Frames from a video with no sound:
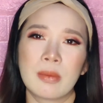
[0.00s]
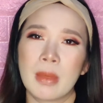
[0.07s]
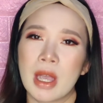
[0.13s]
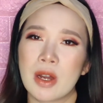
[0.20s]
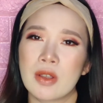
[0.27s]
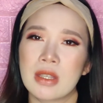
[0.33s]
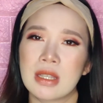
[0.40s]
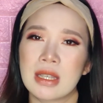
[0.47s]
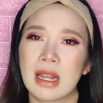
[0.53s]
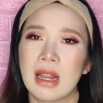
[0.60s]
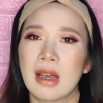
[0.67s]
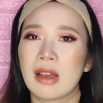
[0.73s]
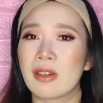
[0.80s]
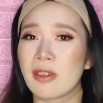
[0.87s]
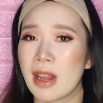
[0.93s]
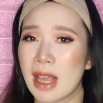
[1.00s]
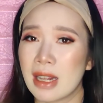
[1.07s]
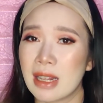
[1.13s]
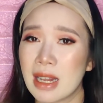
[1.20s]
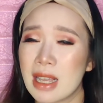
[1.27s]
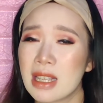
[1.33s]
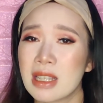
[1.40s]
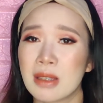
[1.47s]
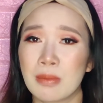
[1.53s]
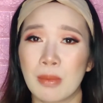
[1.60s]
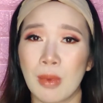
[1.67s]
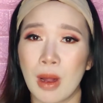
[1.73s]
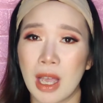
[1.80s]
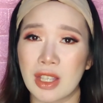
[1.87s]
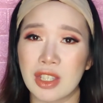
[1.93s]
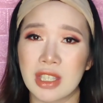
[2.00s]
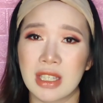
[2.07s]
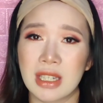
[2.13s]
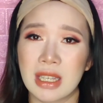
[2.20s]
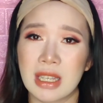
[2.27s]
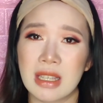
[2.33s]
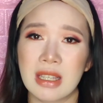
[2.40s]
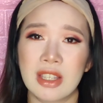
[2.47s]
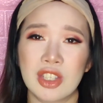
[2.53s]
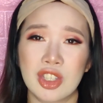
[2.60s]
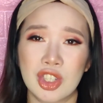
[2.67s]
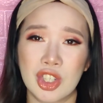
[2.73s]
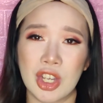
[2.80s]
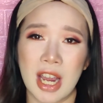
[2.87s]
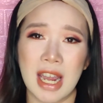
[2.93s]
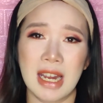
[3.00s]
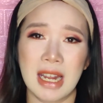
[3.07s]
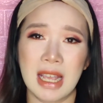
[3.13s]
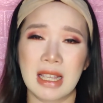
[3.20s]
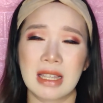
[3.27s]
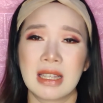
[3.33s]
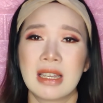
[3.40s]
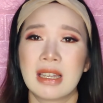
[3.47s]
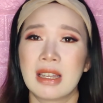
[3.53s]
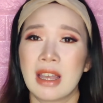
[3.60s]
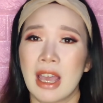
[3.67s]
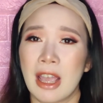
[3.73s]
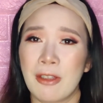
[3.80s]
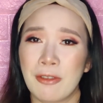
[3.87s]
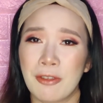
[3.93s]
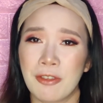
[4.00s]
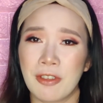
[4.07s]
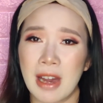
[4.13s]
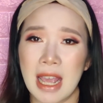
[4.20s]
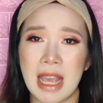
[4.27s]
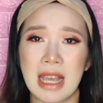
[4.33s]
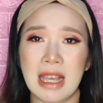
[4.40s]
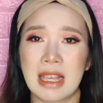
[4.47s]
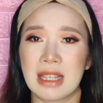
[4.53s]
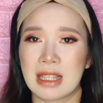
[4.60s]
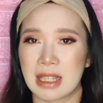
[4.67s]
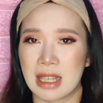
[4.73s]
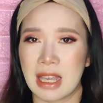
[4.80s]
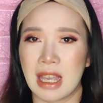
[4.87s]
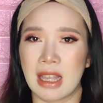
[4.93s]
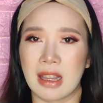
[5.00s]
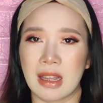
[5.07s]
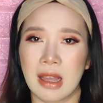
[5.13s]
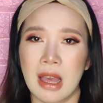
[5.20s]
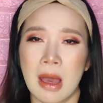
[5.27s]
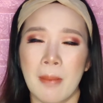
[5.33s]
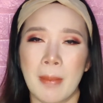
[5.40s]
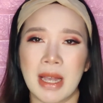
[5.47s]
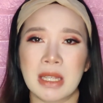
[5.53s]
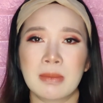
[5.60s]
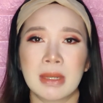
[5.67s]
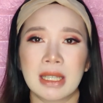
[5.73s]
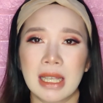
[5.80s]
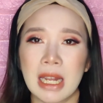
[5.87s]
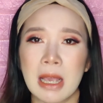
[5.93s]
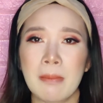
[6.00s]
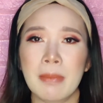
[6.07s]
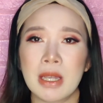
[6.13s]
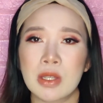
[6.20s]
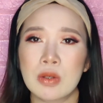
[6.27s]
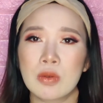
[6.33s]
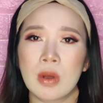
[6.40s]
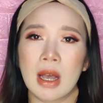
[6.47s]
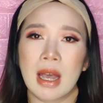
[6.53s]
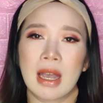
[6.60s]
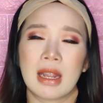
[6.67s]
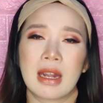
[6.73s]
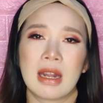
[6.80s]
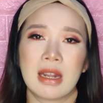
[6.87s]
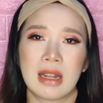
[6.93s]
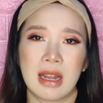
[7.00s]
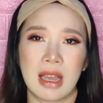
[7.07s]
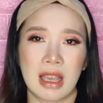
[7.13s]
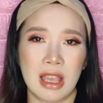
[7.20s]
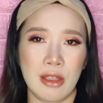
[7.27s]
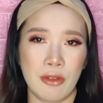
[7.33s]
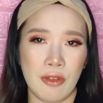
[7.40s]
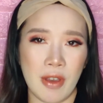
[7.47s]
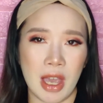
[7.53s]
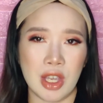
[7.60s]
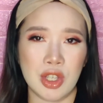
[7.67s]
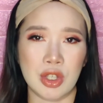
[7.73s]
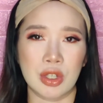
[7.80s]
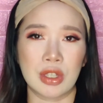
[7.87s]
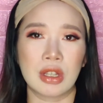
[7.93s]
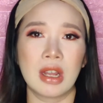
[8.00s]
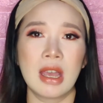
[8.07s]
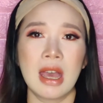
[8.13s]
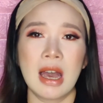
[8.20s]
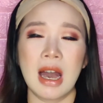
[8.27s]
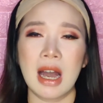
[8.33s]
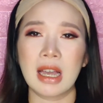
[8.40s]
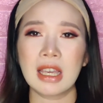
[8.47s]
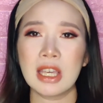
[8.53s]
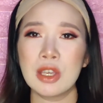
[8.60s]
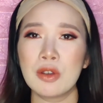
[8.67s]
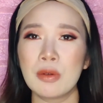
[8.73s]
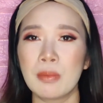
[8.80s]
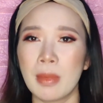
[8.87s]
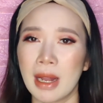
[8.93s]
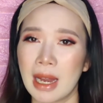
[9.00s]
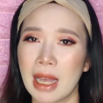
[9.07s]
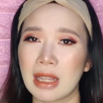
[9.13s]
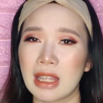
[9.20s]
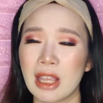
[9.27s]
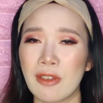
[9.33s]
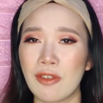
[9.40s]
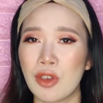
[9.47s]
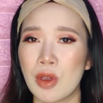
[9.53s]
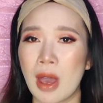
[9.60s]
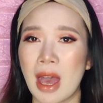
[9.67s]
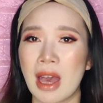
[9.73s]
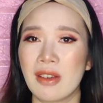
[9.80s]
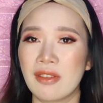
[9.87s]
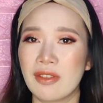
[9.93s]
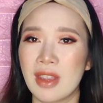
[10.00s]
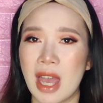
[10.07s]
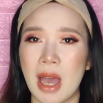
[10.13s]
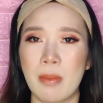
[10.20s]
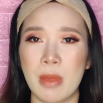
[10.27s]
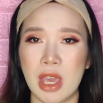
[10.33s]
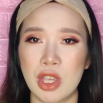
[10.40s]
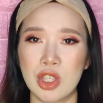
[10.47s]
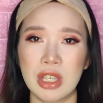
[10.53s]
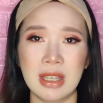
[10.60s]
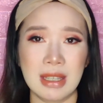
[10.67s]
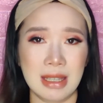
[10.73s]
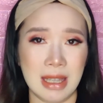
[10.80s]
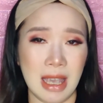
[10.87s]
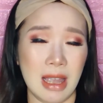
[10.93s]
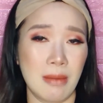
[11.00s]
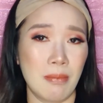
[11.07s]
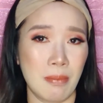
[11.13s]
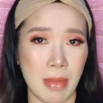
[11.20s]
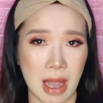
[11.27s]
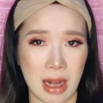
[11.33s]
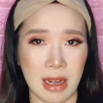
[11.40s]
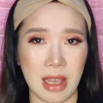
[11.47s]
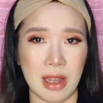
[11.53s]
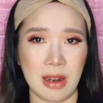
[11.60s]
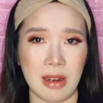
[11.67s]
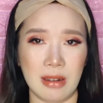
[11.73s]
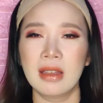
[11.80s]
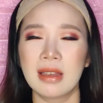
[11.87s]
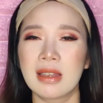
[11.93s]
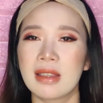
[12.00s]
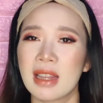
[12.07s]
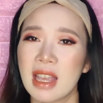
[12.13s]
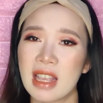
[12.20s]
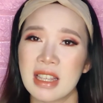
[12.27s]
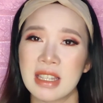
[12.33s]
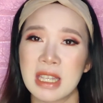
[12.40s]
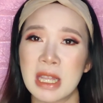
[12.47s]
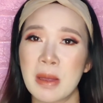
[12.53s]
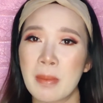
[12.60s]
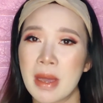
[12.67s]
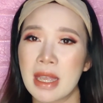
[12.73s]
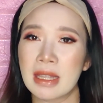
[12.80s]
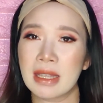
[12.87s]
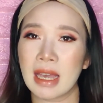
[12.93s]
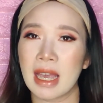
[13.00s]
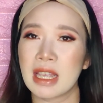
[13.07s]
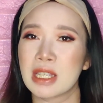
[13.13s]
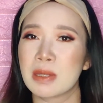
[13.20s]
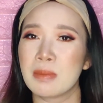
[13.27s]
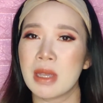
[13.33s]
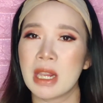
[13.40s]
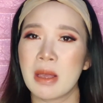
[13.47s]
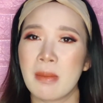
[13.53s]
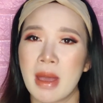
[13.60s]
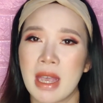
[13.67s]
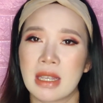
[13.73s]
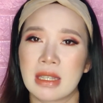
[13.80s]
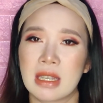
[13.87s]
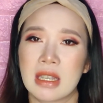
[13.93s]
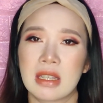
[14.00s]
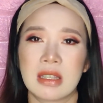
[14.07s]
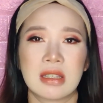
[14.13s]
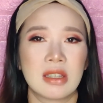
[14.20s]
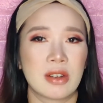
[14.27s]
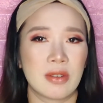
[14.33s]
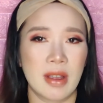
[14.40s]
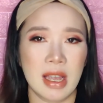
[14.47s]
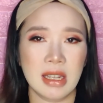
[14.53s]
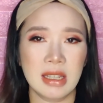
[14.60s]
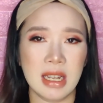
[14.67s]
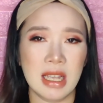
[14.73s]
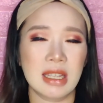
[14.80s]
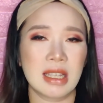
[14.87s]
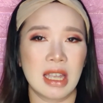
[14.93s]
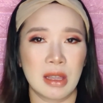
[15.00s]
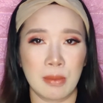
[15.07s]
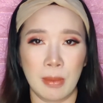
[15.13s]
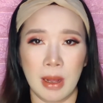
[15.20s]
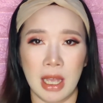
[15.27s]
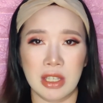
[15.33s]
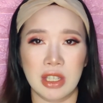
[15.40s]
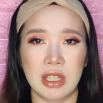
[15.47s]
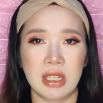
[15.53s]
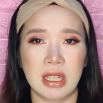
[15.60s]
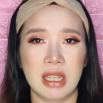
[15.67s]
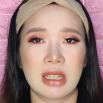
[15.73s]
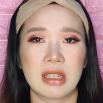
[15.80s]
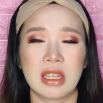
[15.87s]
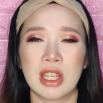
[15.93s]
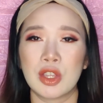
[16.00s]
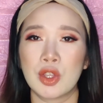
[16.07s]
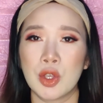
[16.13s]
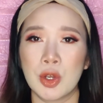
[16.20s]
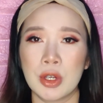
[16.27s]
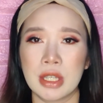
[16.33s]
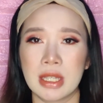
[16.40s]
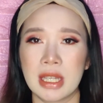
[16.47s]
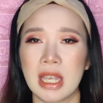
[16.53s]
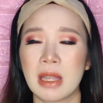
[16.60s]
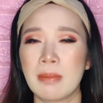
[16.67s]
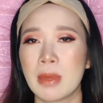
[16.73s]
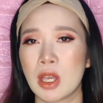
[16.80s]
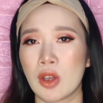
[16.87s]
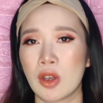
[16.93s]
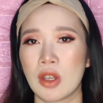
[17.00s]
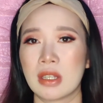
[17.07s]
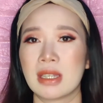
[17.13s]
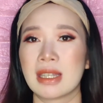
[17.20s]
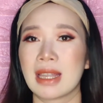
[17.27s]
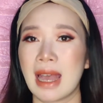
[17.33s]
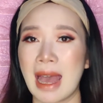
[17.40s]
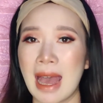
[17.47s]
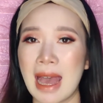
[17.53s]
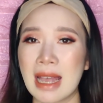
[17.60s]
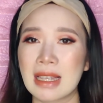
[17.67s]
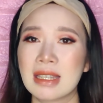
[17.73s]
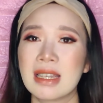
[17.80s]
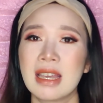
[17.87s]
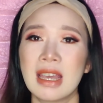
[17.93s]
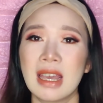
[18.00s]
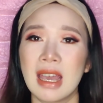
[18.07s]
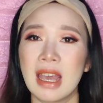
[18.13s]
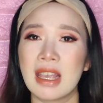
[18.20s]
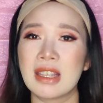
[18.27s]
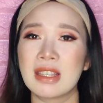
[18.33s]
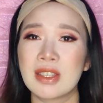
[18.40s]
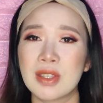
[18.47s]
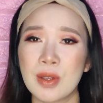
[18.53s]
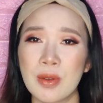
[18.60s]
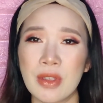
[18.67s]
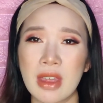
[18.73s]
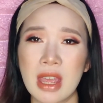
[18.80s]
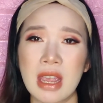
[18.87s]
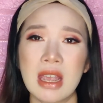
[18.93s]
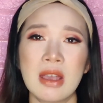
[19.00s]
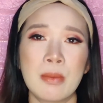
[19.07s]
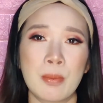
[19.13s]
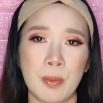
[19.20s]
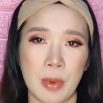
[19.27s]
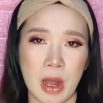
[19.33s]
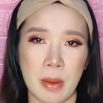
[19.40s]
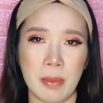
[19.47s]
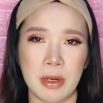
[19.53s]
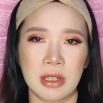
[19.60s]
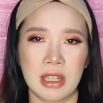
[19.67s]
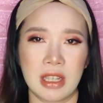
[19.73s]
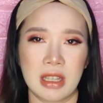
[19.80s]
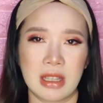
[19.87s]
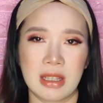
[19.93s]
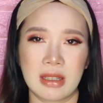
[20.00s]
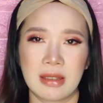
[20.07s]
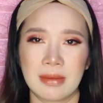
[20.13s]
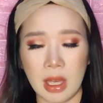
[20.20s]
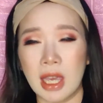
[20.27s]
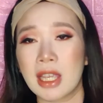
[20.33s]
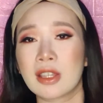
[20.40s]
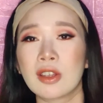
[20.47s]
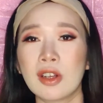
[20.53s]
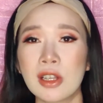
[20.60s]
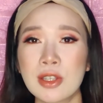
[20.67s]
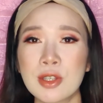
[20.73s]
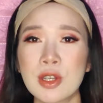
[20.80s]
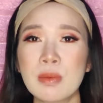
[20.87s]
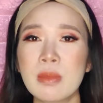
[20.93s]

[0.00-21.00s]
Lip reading: meron silang redness, blotchiness, dryness, and flaky skin. Mas madaling pasukan ng infection ang iyong balat if you have damaged skin barrier. Niacinamide guys minimizes the redness and blotchiness into your skin because it has a soothing properties. It also